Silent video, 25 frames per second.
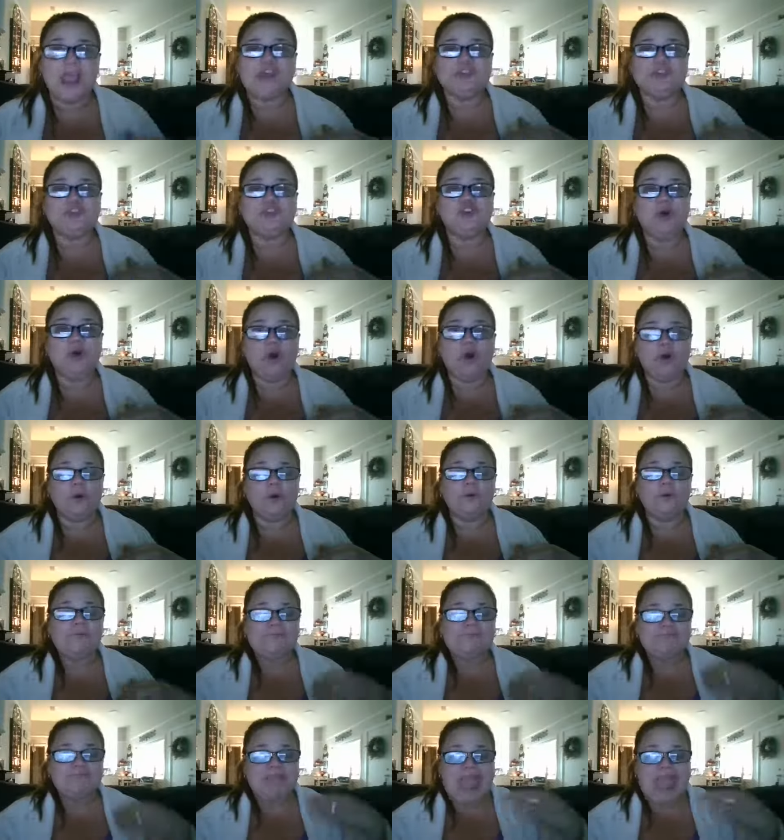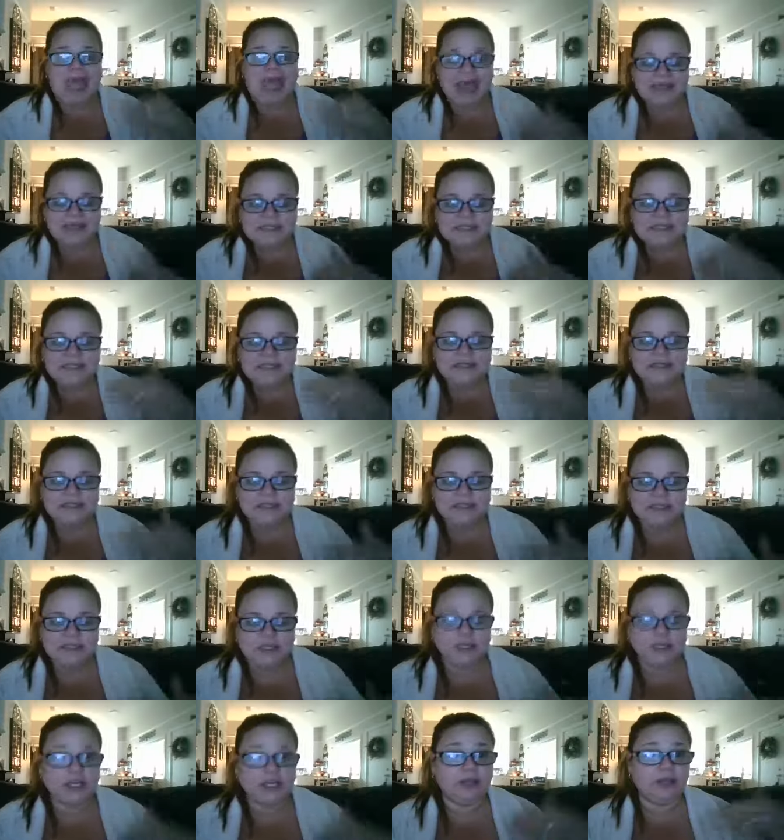So, as this
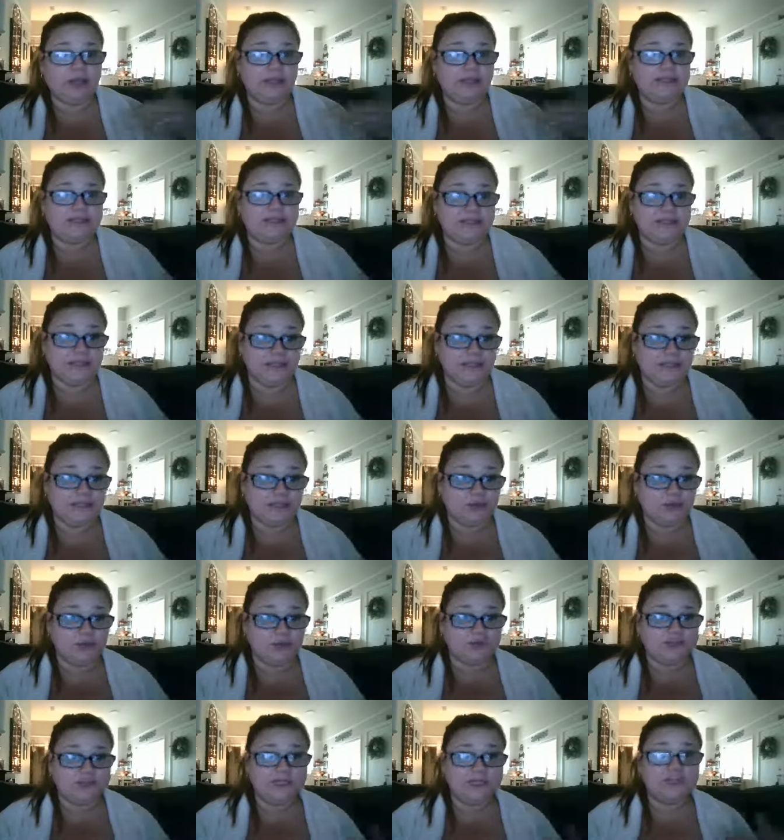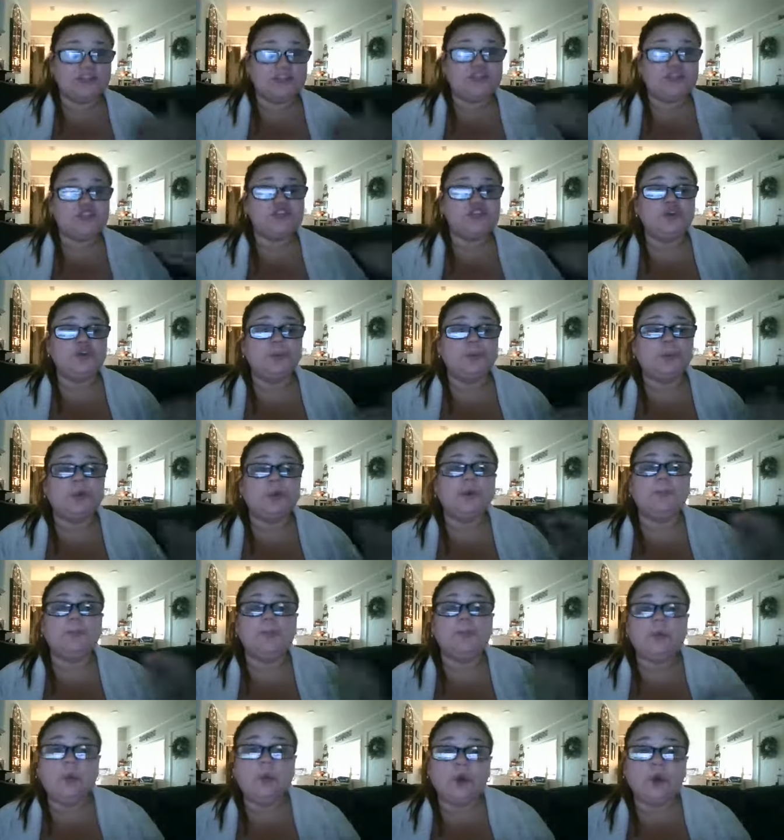year continues, it is super
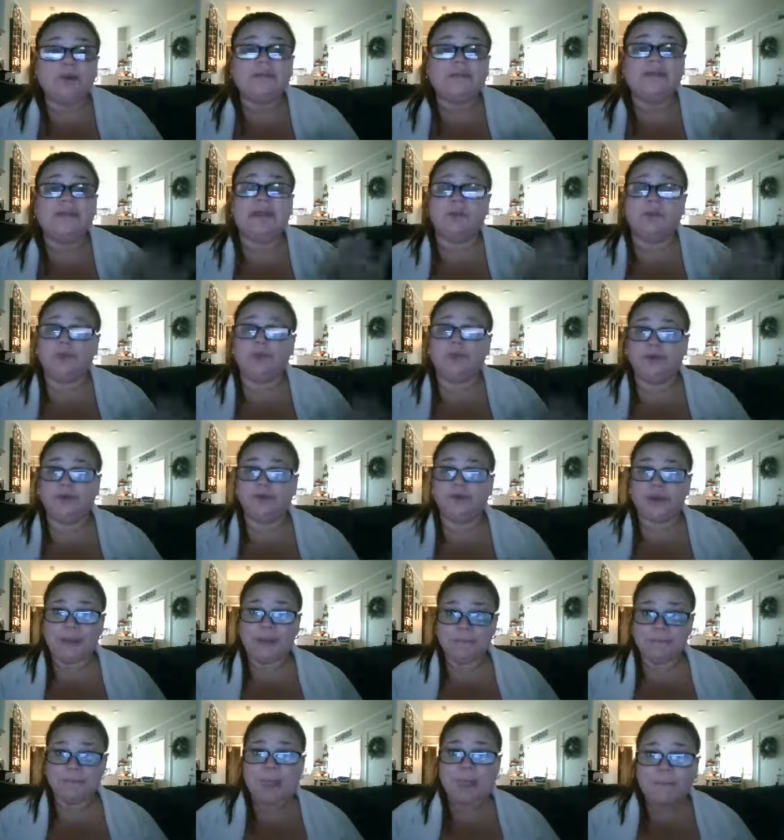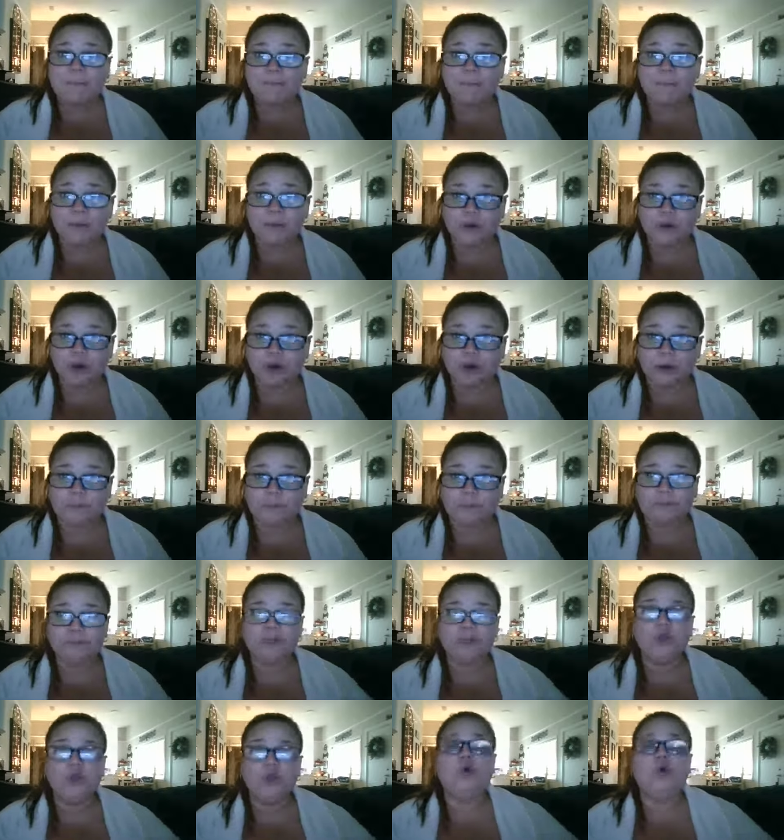important that we
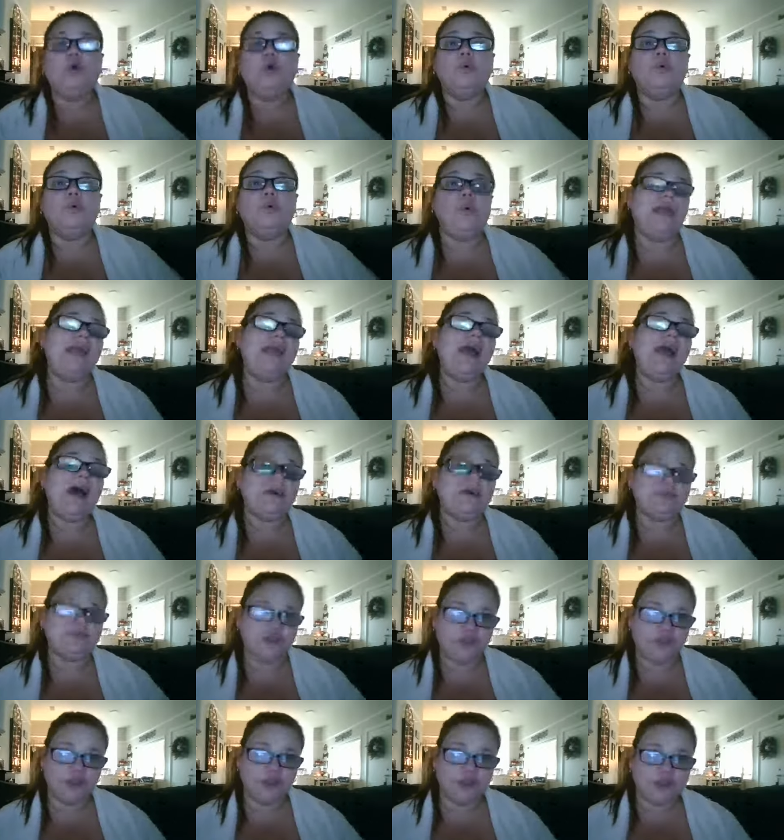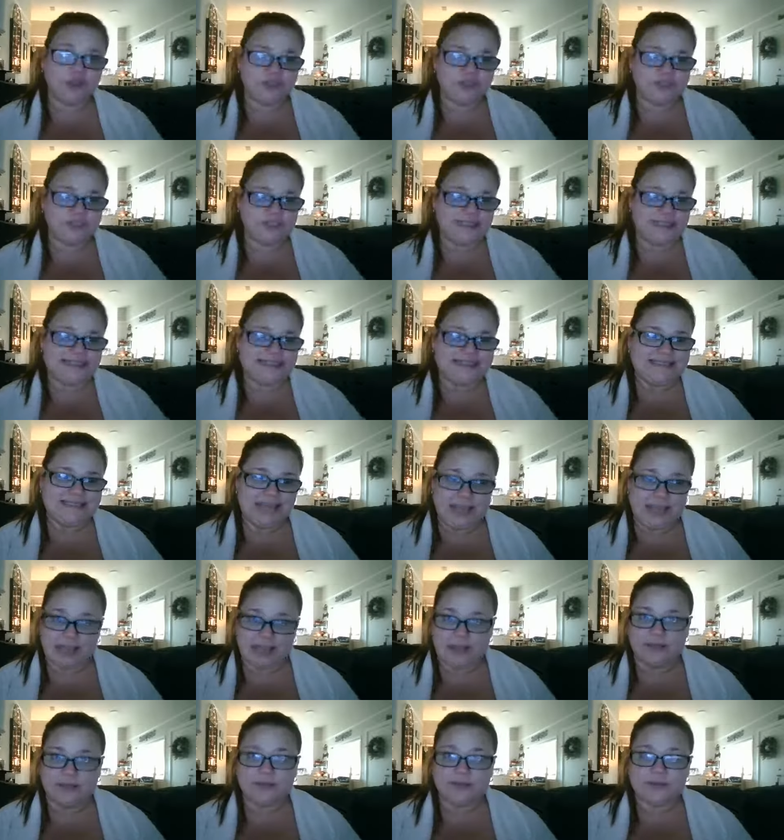remember we have to learn to
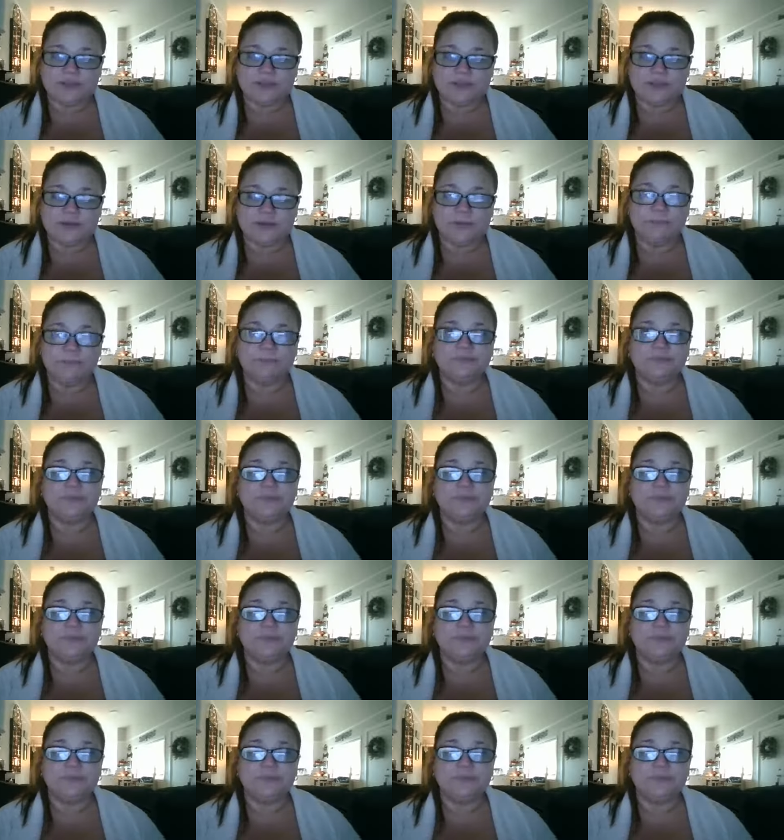dance